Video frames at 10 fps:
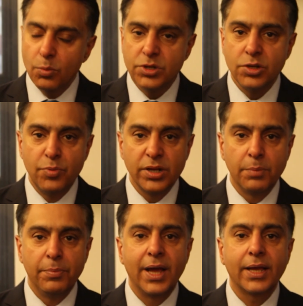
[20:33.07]
We should bring
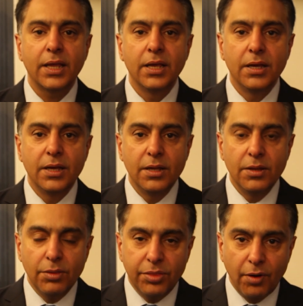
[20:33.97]
them back,
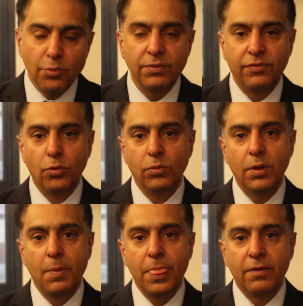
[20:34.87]
throw the
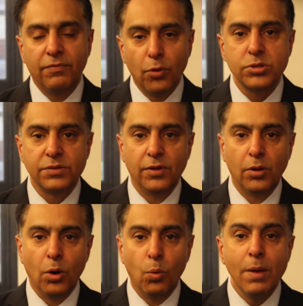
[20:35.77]
full force of the law.